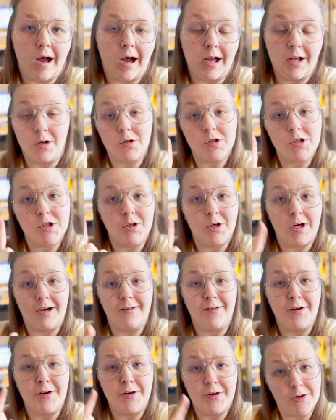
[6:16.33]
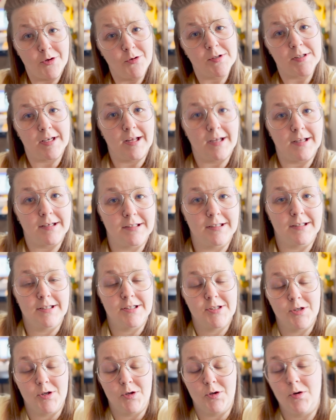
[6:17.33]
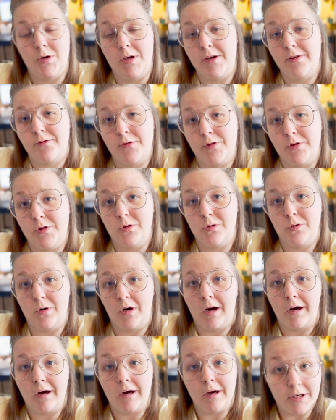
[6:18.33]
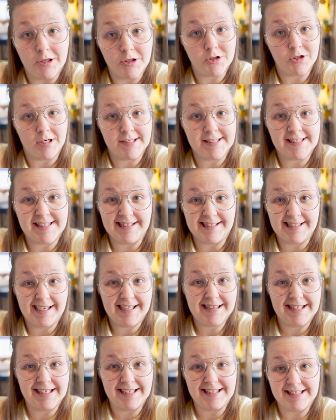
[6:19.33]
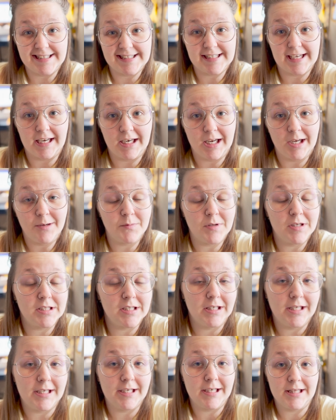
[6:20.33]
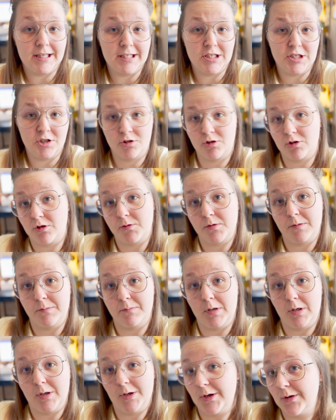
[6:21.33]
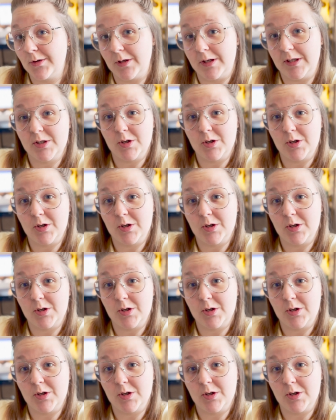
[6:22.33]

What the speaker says: I also have a newsletter. So if you are interested in that, then sign up. There's a link in the description below. It's